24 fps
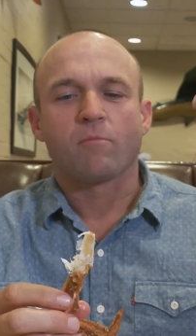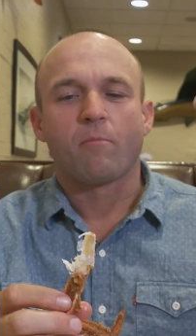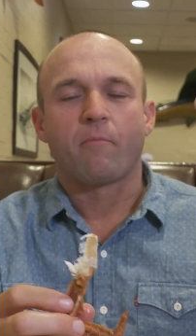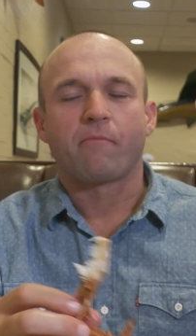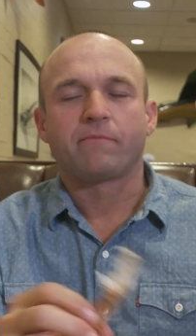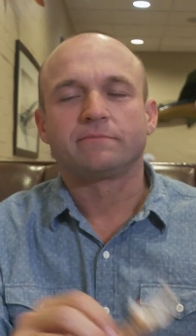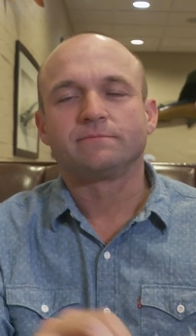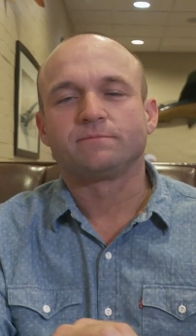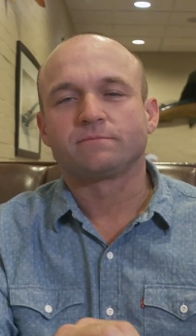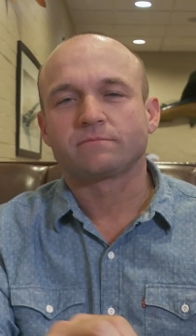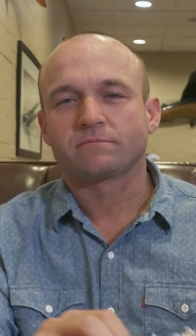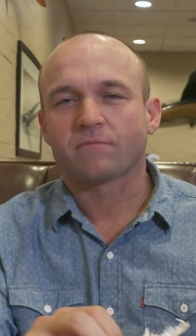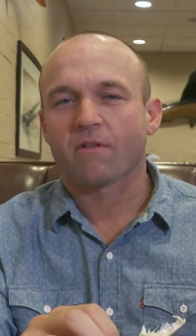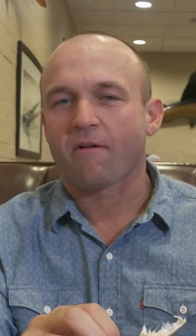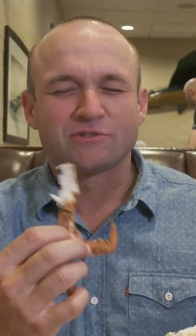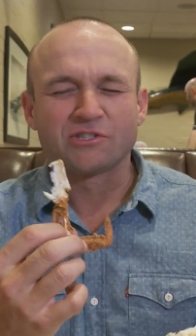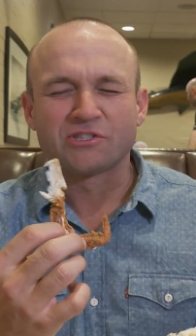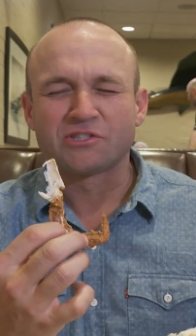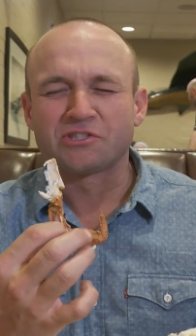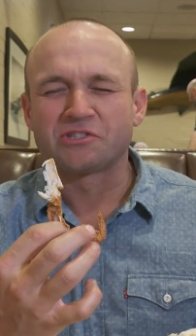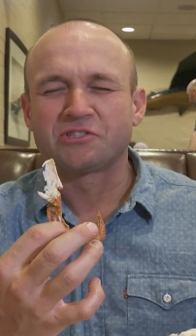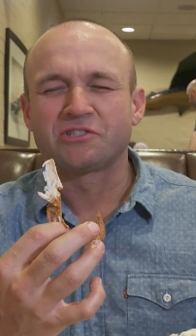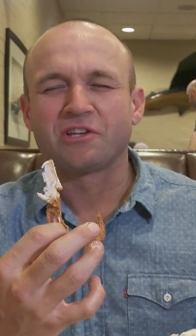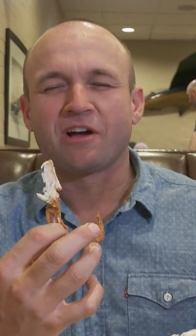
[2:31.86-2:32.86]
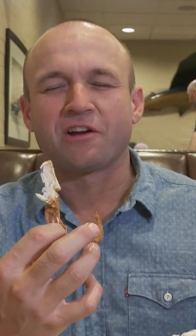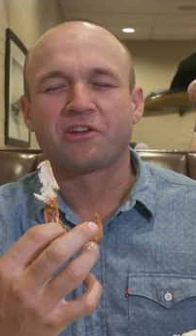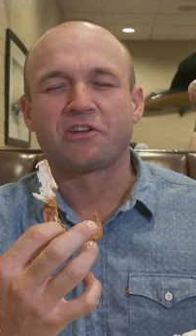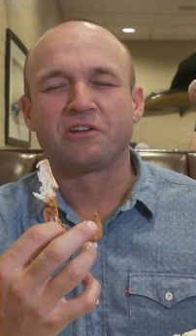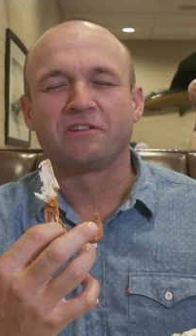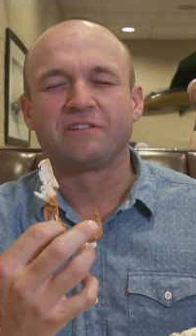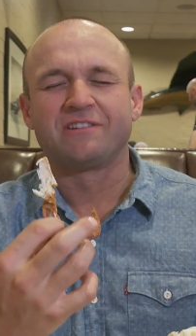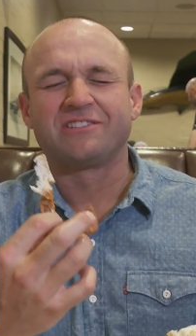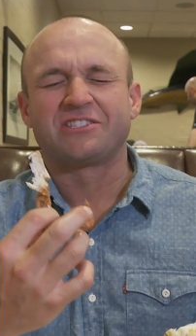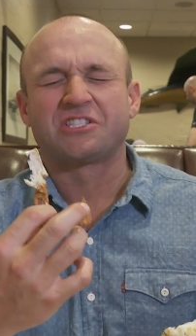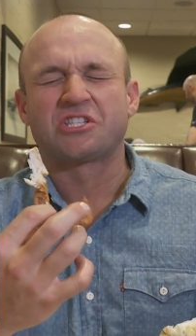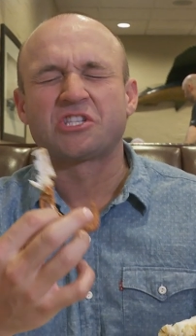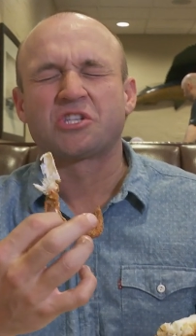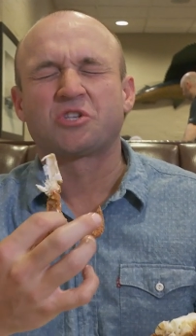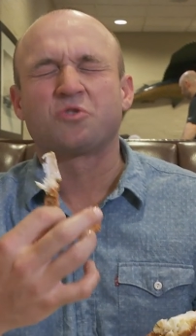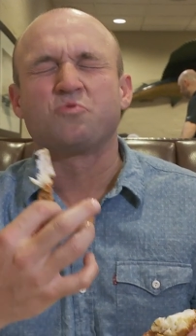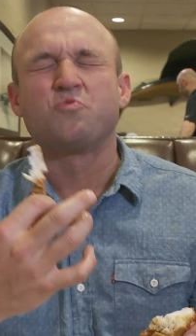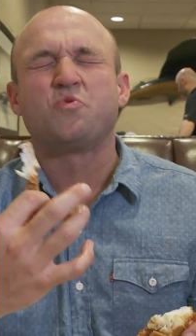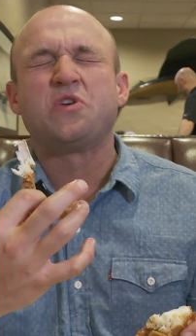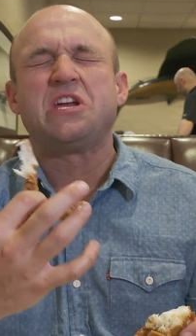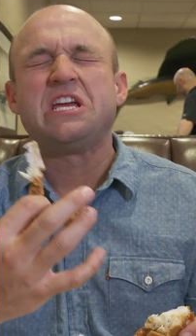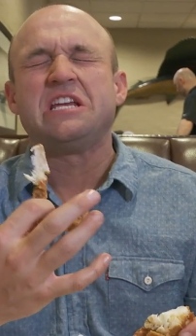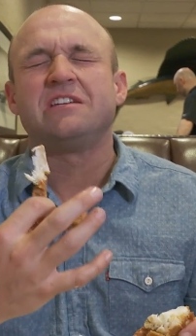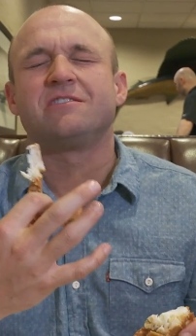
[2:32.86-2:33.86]
It's like this succulent,
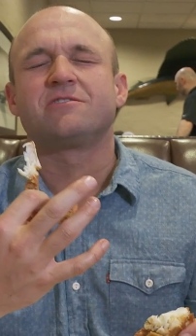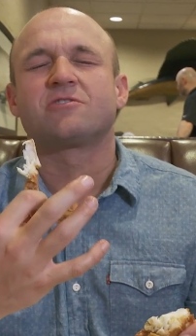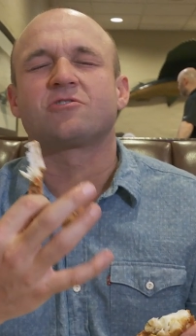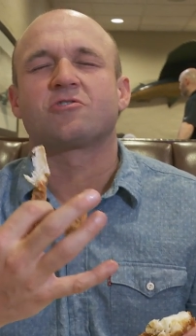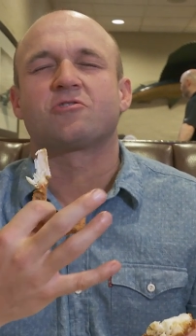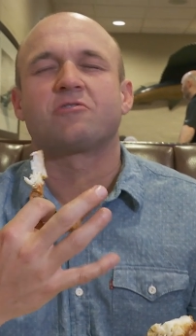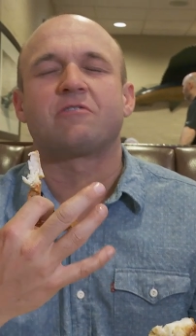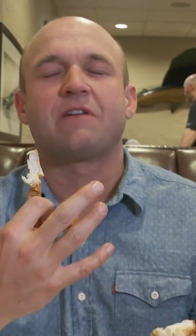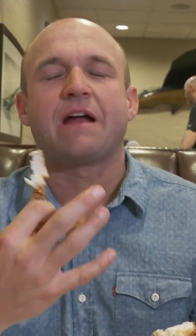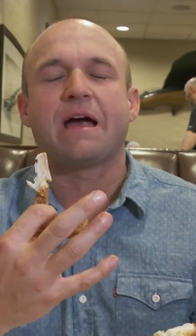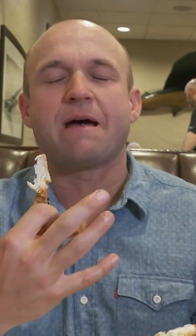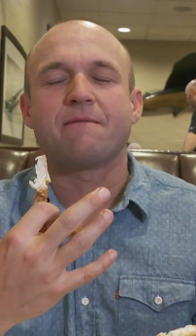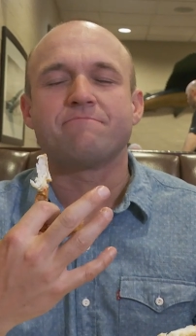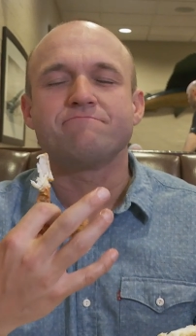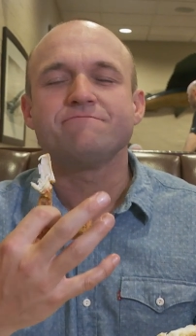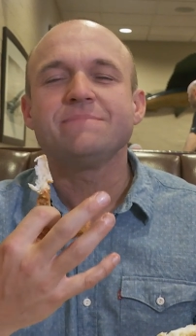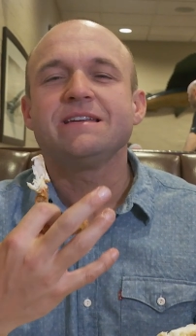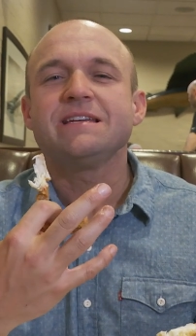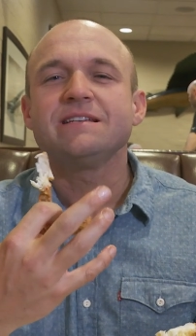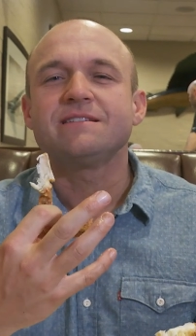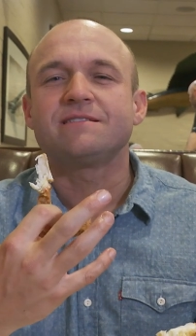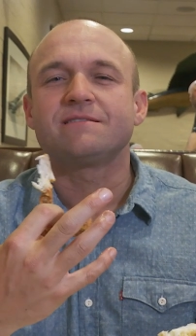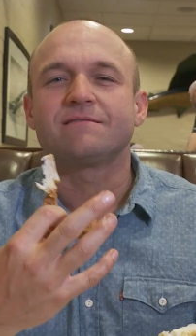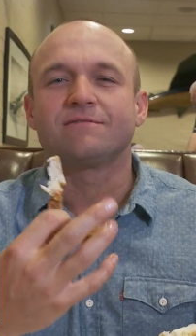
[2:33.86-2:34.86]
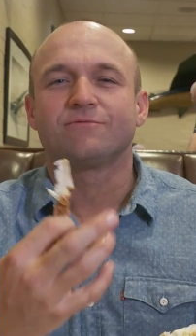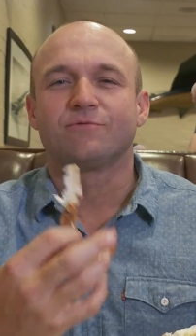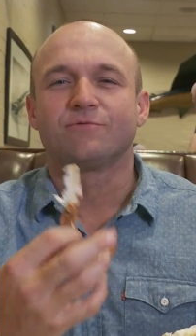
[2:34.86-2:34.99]
sweet crab meat